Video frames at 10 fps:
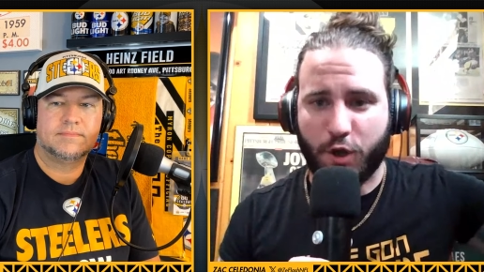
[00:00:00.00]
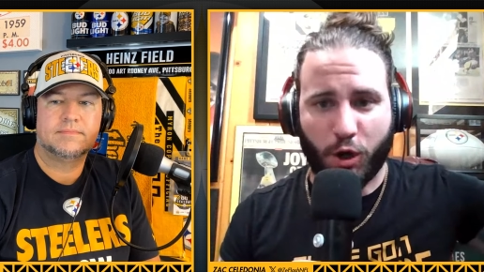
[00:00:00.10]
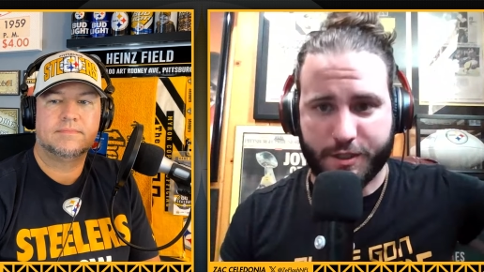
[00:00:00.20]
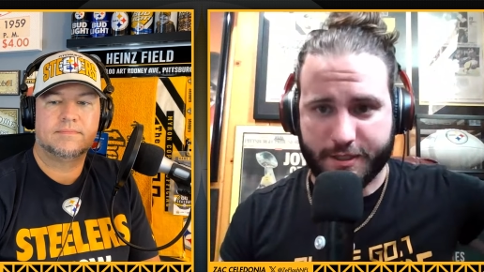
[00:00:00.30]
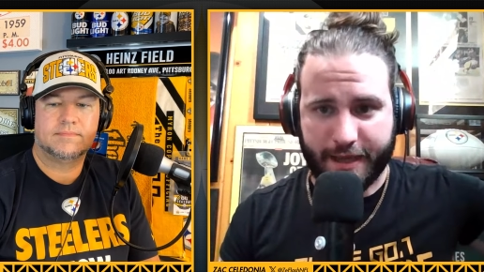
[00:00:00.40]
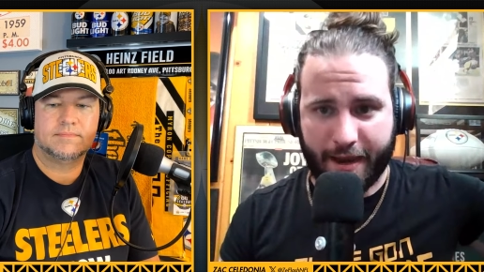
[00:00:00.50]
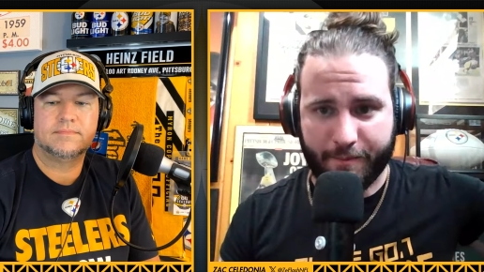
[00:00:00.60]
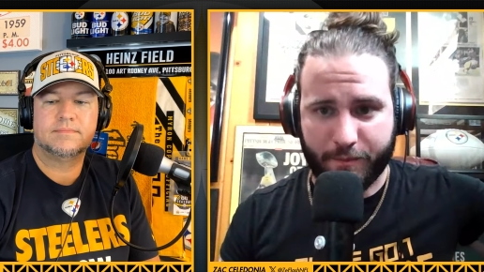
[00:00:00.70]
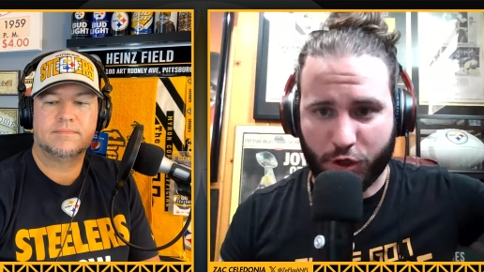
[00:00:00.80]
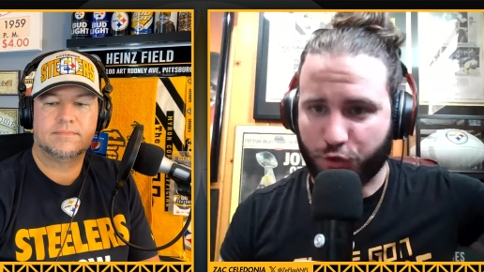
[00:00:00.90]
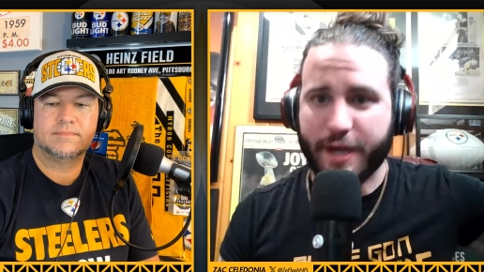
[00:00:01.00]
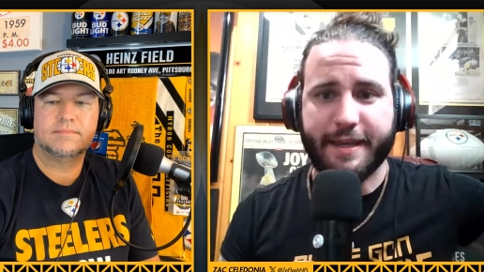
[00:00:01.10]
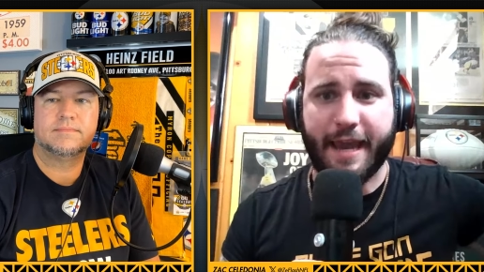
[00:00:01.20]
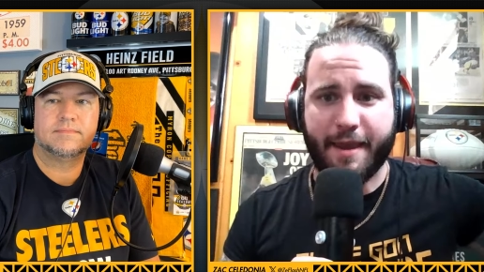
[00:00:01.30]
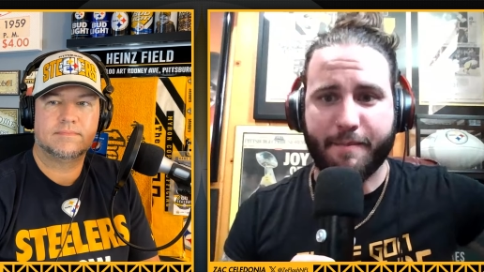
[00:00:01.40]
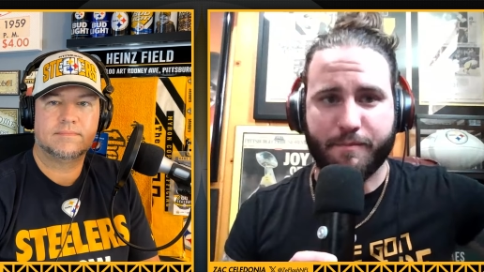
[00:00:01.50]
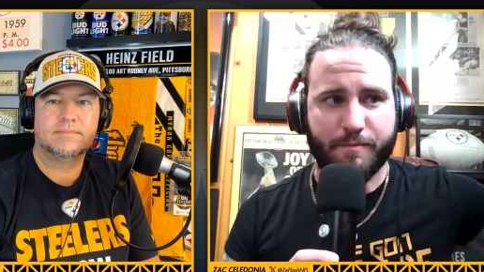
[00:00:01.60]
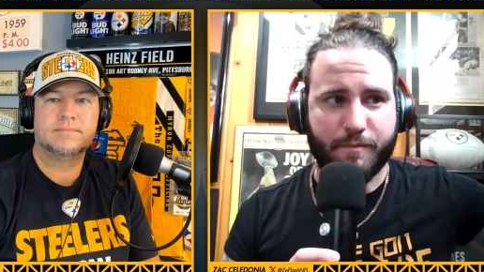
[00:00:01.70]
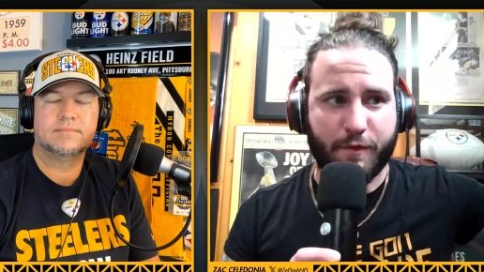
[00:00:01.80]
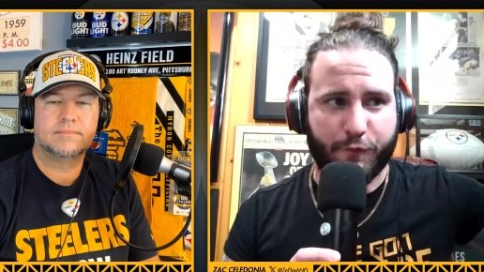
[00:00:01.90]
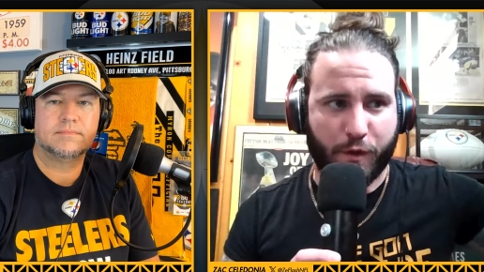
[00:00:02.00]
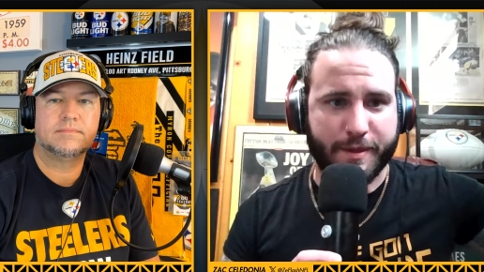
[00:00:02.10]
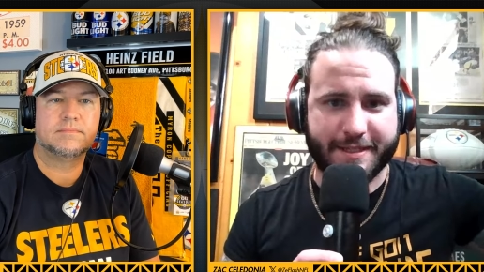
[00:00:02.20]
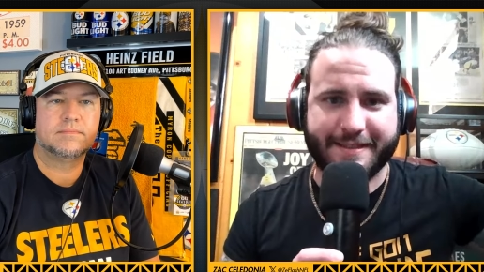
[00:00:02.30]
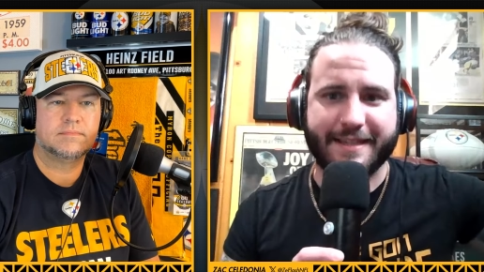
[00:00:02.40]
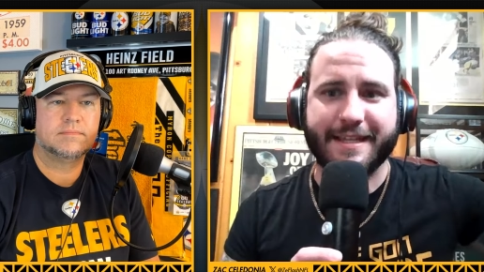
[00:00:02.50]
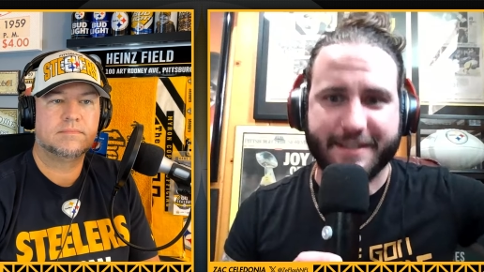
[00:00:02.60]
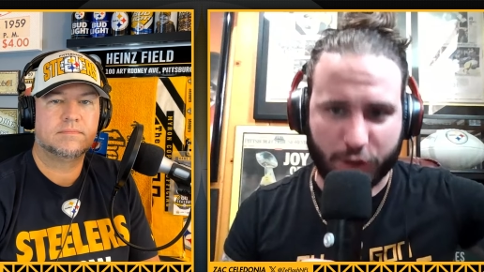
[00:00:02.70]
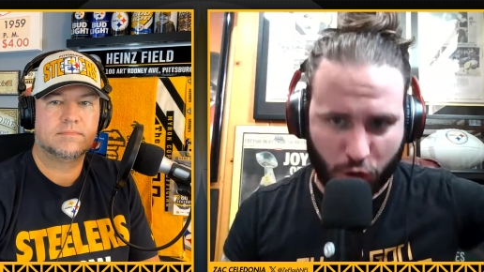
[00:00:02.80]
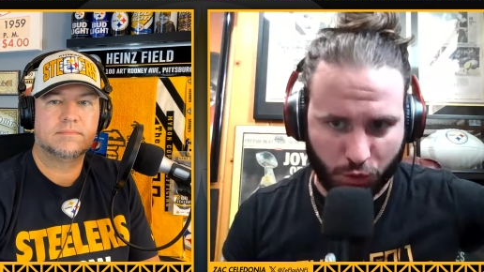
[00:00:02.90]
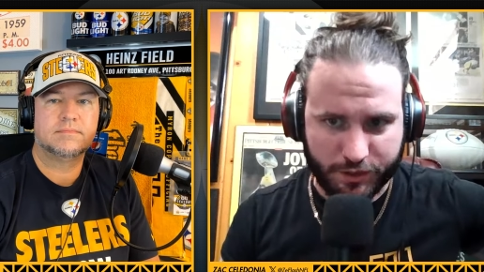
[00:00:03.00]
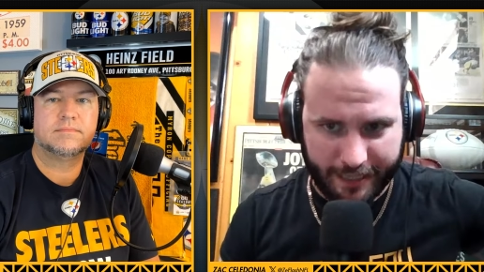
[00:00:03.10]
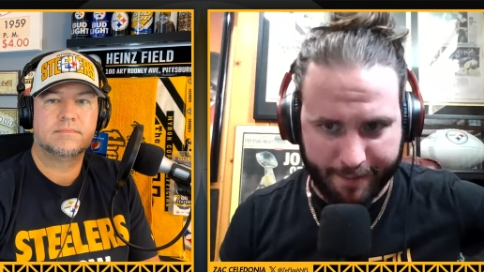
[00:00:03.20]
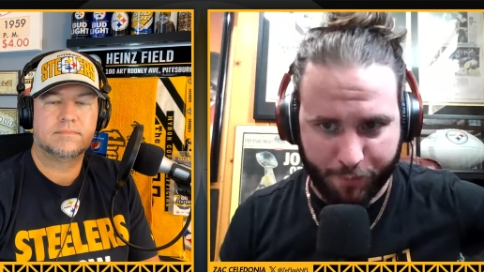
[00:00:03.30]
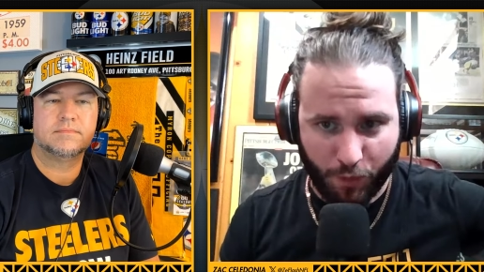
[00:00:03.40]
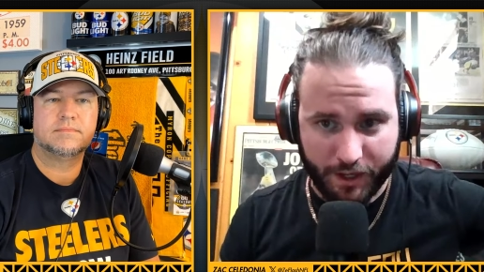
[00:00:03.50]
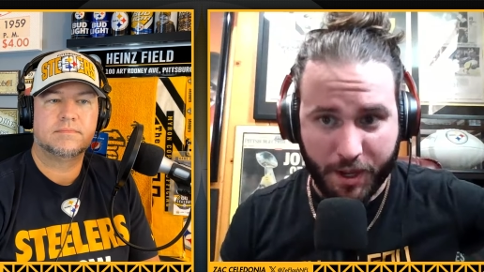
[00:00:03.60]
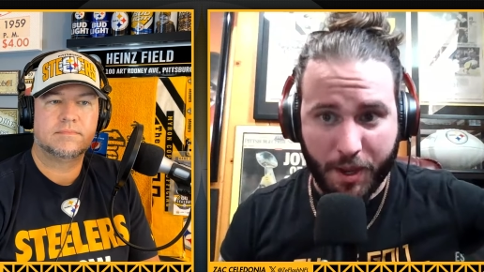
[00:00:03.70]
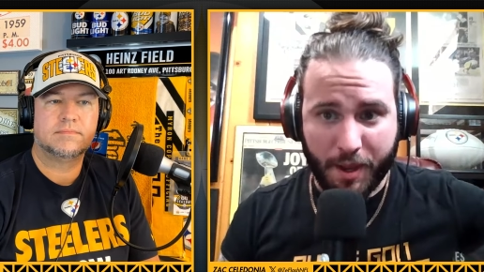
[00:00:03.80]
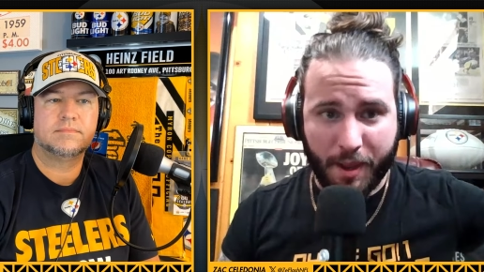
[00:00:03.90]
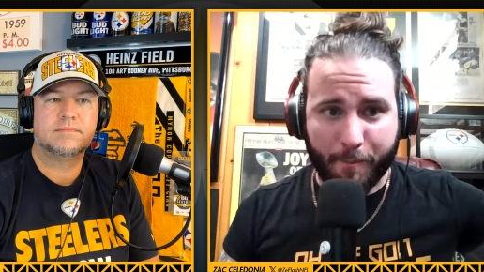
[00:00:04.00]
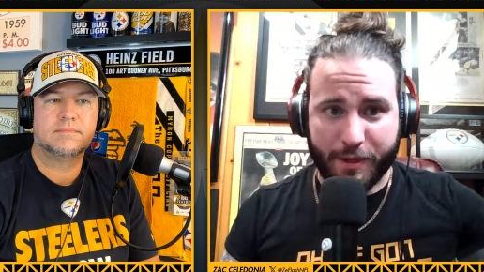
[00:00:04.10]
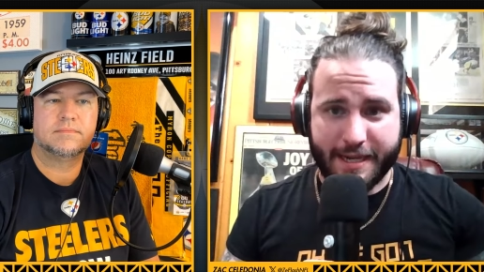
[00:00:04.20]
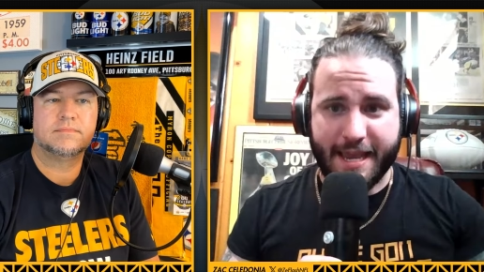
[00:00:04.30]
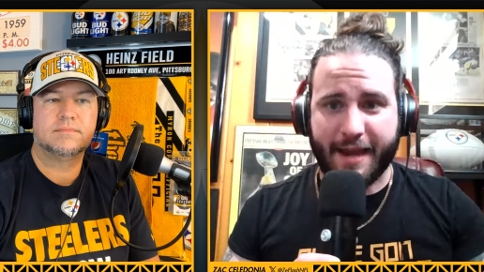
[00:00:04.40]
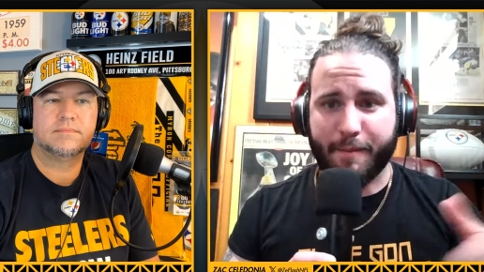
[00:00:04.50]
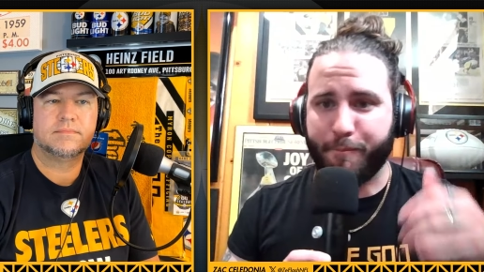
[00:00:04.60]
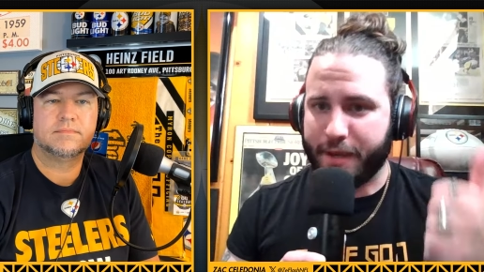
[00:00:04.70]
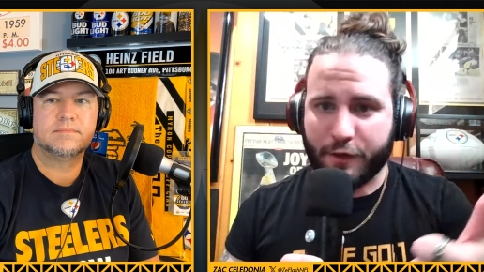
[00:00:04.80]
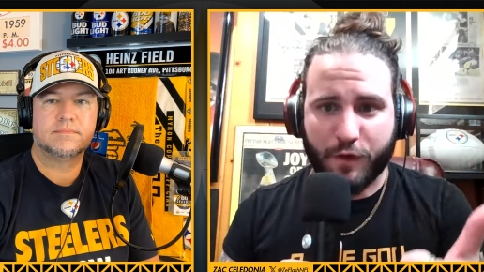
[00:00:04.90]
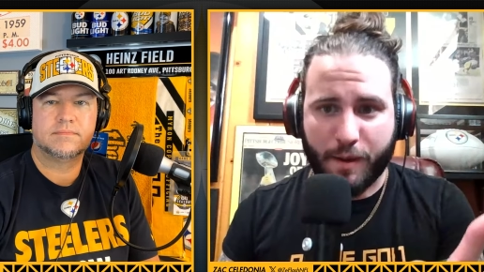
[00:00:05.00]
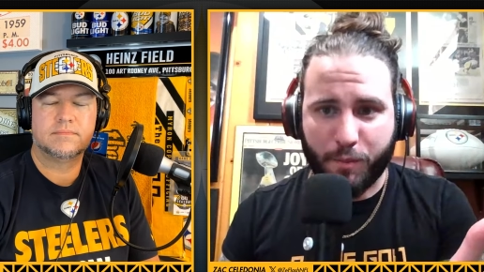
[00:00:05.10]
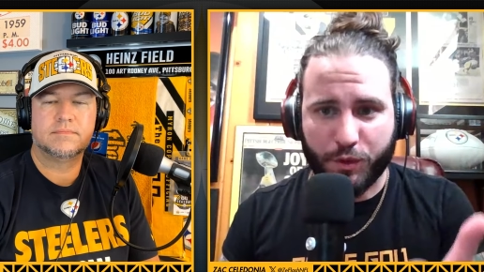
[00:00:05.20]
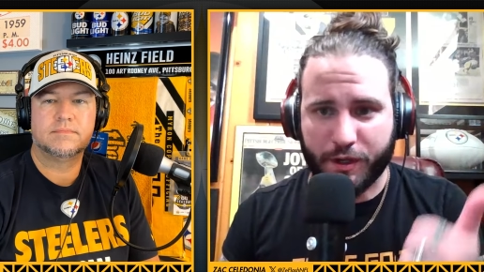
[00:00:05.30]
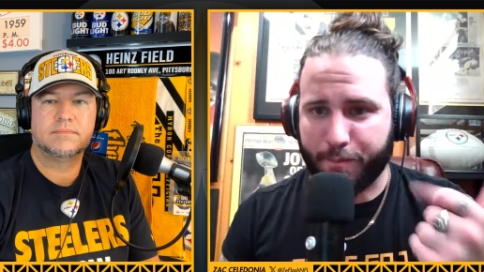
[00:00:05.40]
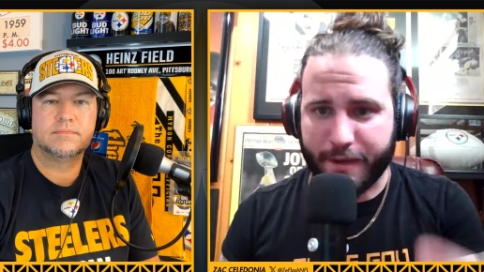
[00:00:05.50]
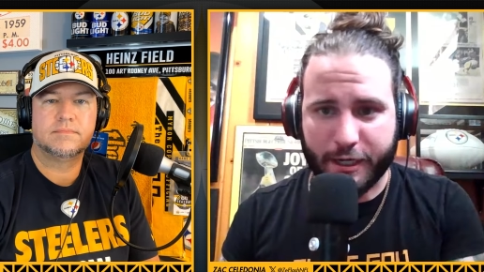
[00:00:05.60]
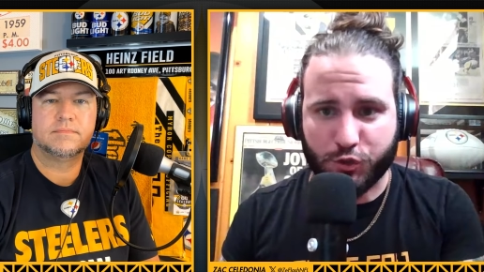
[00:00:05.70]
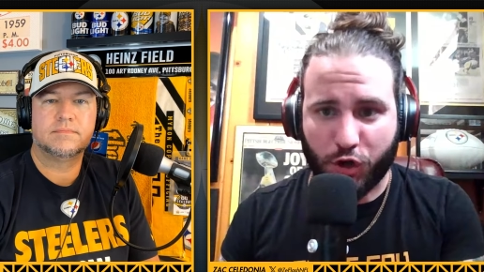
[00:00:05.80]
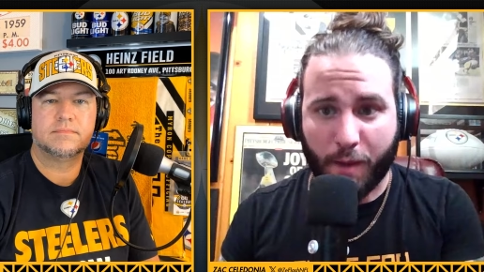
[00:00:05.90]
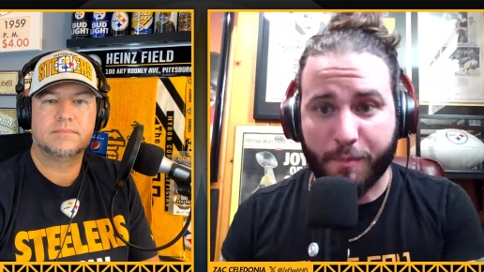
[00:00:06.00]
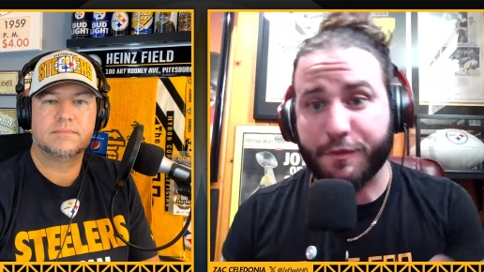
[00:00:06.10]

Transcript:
Speaker 1: yards this game. Great game from a statistical standpoint. But he had a big fumble and a big drop.